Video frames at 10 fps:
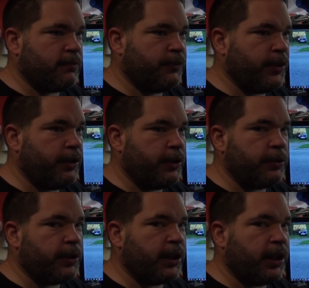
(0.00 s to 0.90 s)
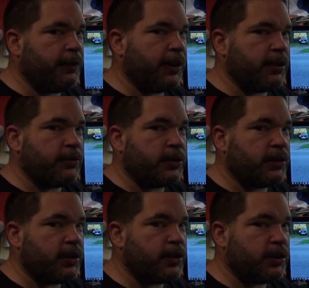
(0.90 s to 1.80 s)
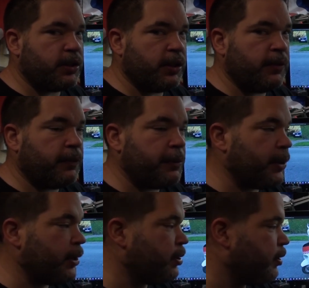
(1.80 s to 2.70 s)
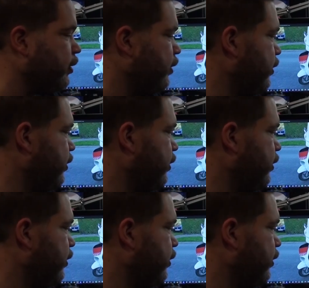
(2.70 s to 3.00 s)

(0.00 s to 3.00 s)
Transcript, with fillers: very good at giving out such information.